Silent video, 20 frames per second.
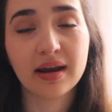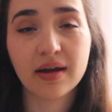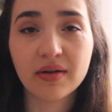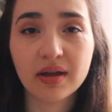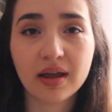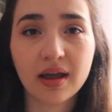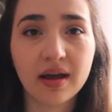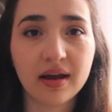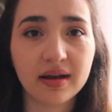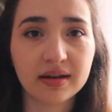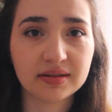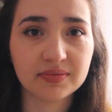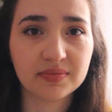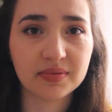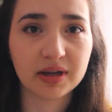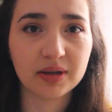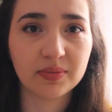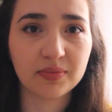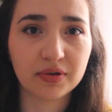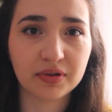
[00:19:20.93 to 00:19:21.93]
Now I had
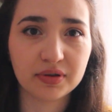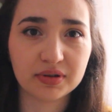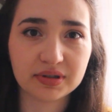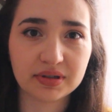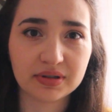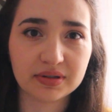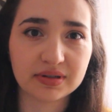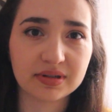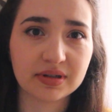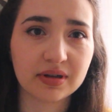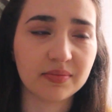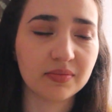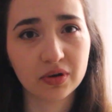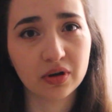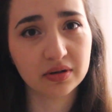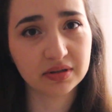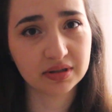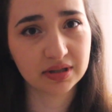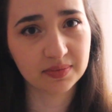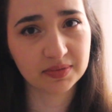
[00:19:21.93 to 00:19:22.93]
my products on some
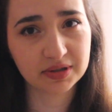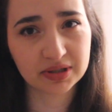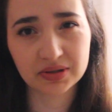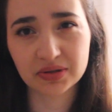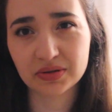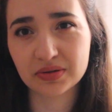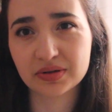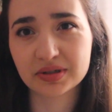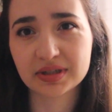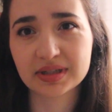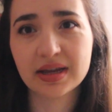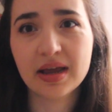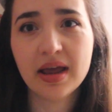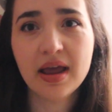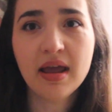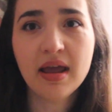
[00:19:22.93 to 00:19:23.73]
concept stores.